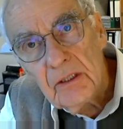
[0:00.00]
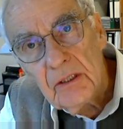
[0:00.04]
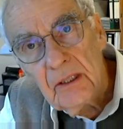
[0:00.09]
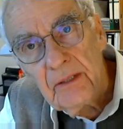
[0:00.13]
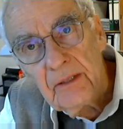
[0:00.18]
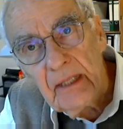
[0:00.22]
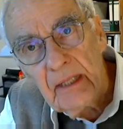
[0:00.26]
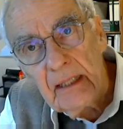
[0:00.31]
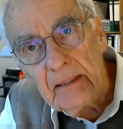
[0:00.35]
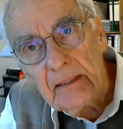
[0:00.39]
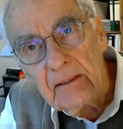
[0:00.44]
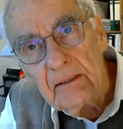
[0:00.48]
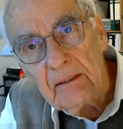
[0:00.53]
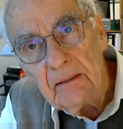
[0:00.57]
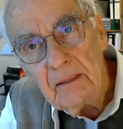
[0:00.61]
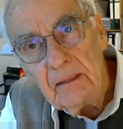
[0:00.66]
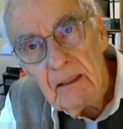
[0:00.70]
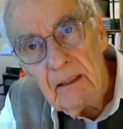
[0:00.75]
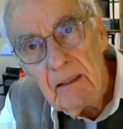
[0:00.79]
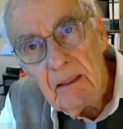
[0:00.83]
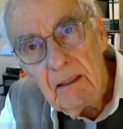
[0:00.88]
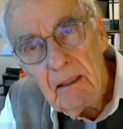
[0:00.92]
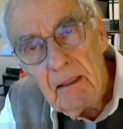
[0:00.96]
that
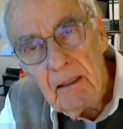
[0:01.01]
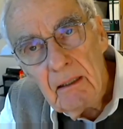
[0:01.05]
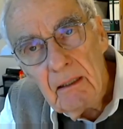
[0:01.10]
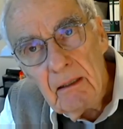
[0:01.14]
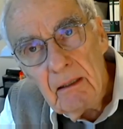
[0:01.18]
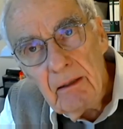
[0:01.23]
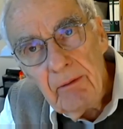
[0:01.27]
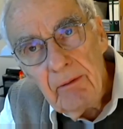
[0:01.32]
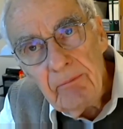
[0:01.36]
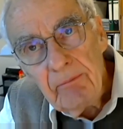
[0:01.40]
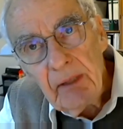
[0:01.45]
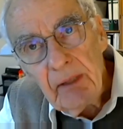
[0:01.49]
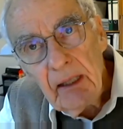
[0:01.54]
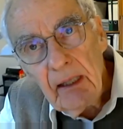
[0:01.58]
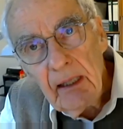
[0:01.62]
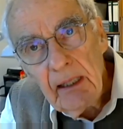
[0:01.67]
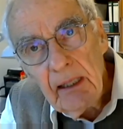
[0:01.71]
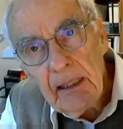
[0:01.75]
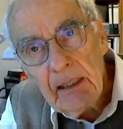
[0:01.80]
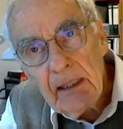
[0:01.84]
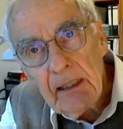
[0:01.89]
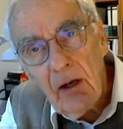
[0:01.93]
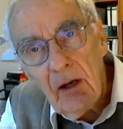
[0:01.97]

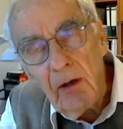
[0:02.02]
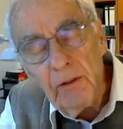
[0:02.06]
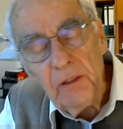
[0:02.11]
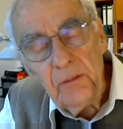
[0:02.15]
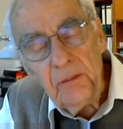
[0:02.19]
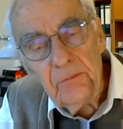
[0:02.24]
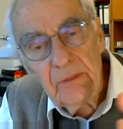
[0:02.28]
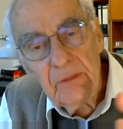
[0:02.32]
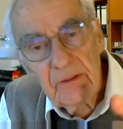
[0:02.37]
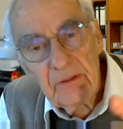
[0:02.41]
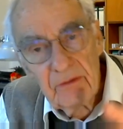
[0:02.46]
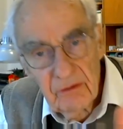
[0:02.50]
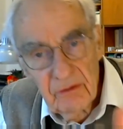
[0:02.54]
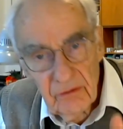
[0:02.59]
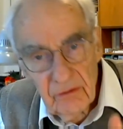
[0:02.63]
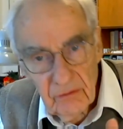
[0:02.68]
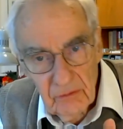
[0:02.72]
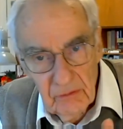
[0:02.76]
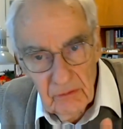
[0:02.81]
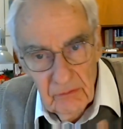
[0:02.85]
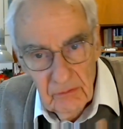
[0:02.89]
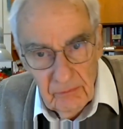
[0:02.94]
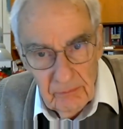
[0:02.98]

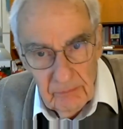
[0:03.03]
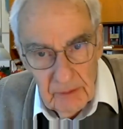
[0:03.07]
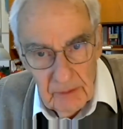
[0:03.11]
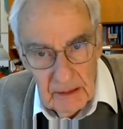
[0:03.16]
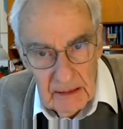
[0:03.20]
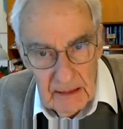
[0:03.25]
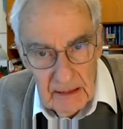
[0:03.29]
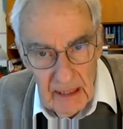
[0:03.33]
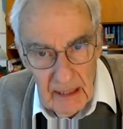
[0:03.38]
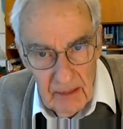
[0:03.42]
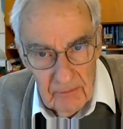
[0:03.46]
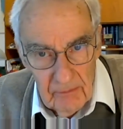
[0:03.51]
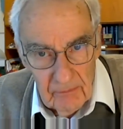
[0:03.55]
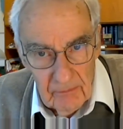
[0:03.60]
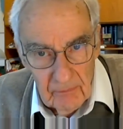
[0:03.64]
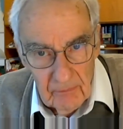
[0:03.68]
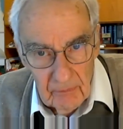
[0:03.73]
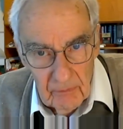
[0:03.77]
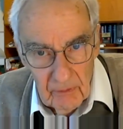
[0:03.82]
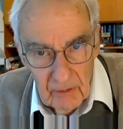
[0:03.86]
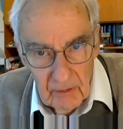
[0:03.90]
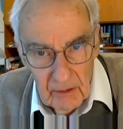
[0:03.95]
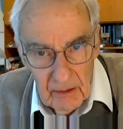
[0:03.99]
economists became
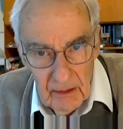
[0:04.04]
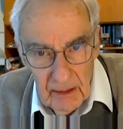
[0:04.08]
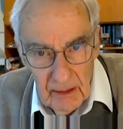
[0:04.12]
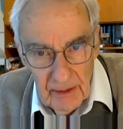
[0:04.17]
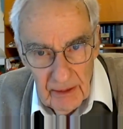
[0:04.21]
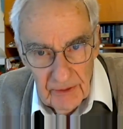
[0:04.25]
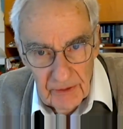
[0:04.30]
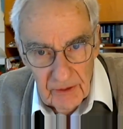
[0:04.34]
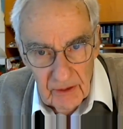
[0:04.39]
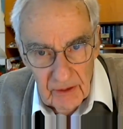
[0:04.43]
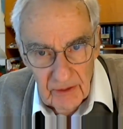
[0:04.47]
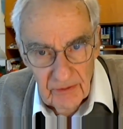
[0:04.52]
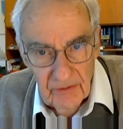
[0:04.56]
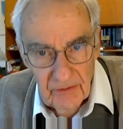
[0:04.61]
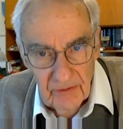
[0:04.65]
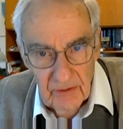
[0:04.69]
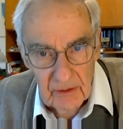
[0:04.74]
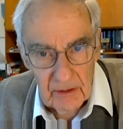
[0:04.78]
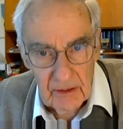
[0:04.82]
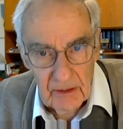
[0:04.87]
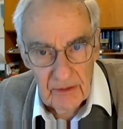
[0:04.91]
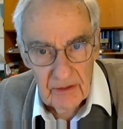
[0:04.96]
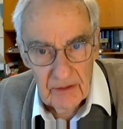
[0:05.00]

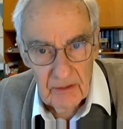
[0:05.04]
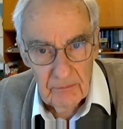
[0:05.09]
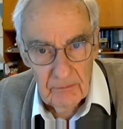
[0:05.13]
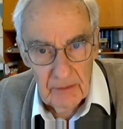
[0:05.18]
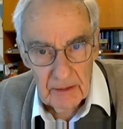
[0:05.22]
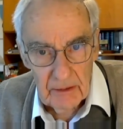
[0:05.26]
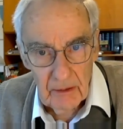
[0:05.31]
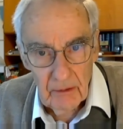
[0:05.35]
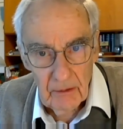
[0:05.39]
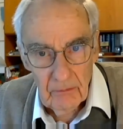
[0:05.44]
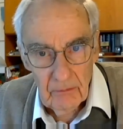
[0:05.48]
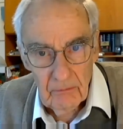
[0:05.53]
interested in the matter.